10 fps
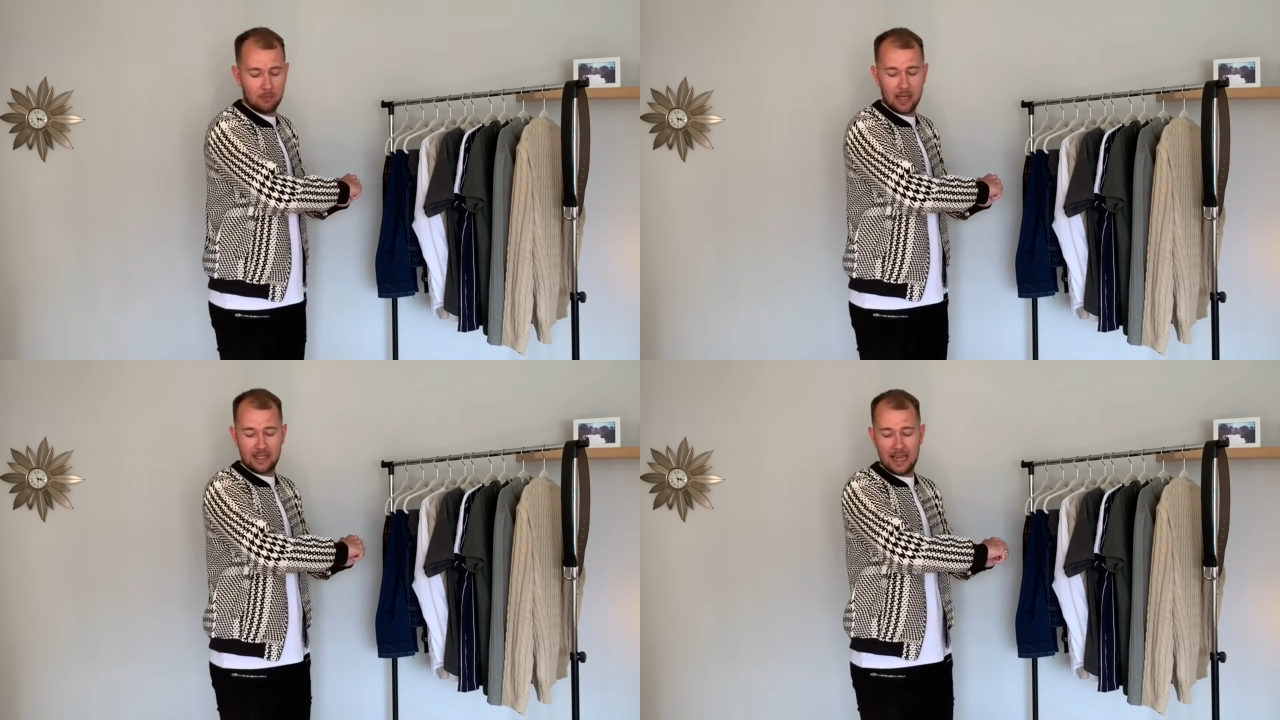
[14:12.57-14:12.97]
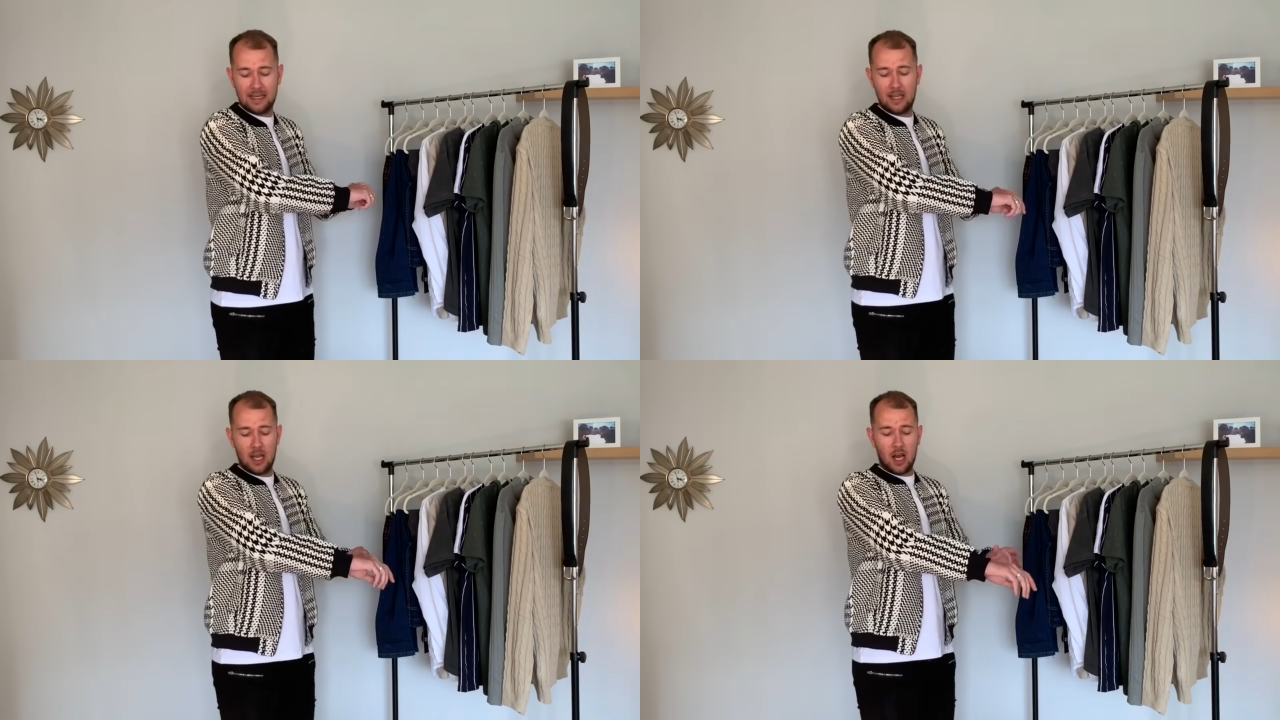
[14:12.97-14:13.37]
But
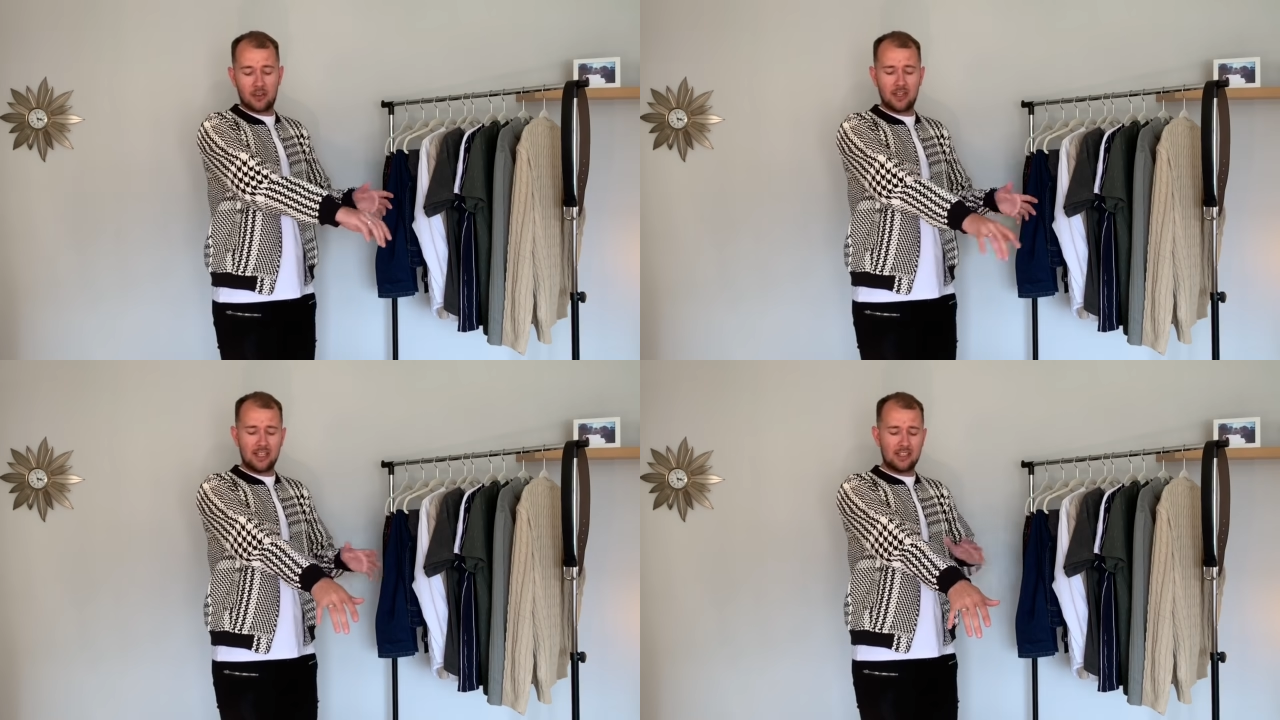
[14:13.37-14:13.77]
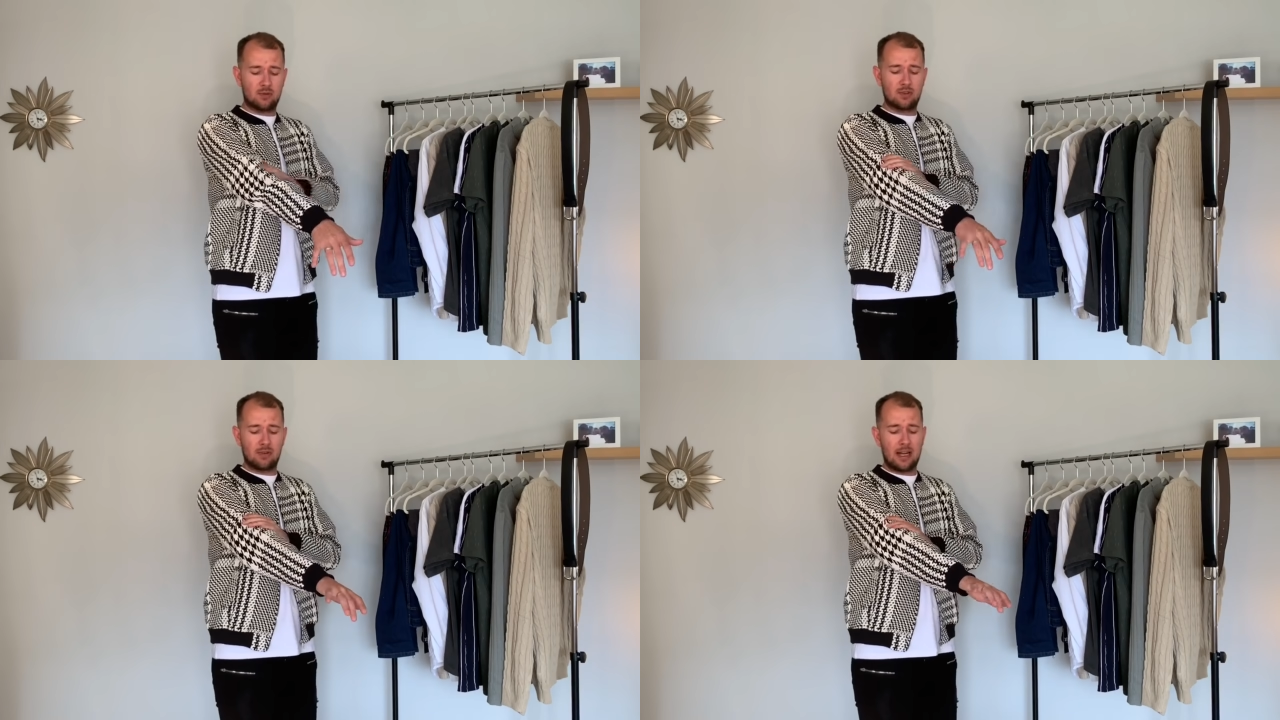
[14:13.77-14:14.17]
again, I think this
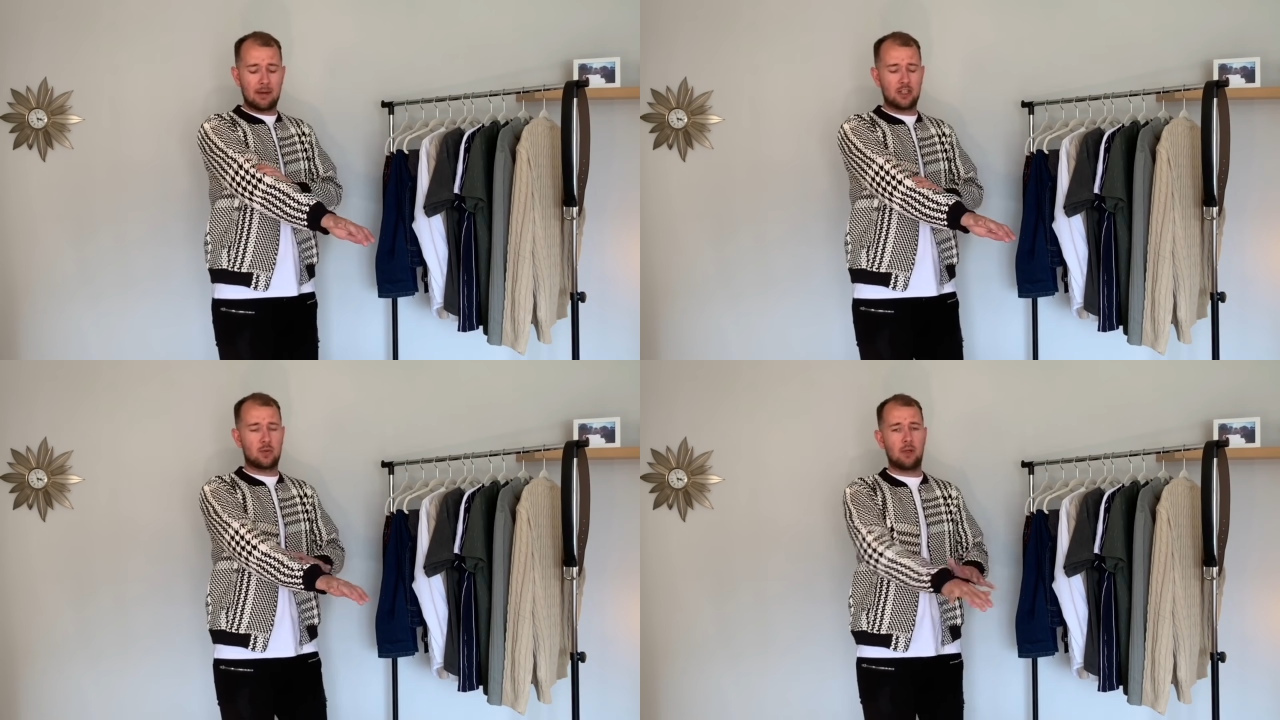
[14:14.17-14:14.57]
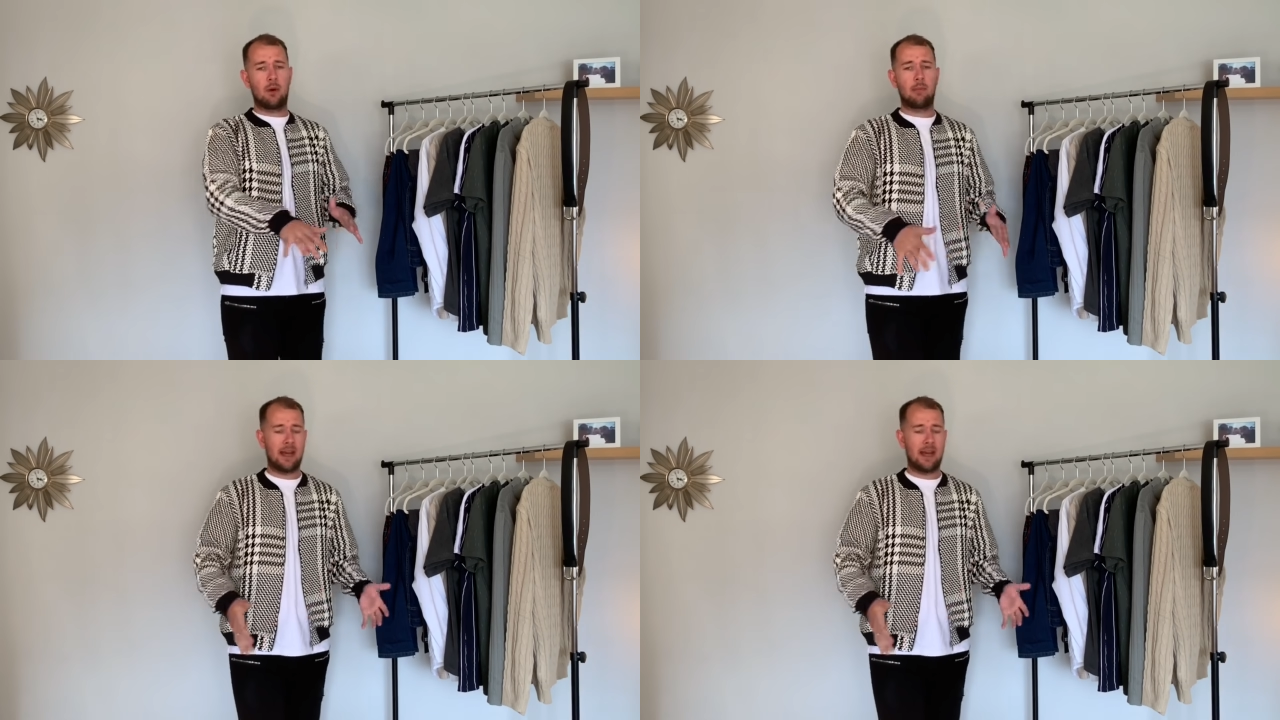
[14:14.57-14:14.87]
was around about £21.